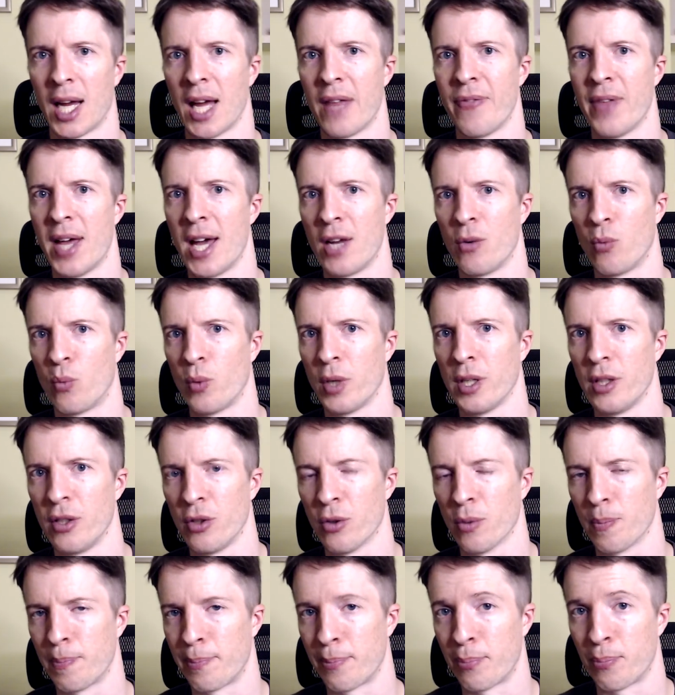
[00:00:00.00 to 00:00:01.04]
and then when
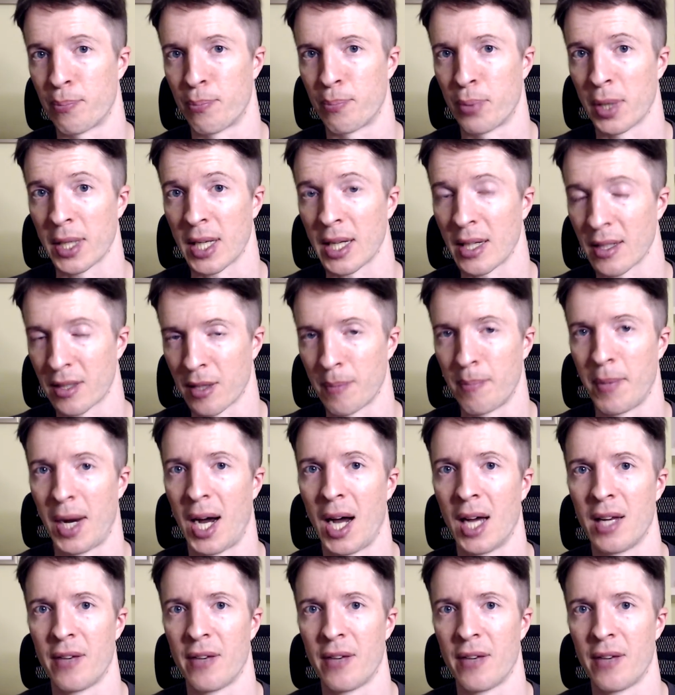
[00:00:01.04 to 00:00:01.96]
you're bringing to mind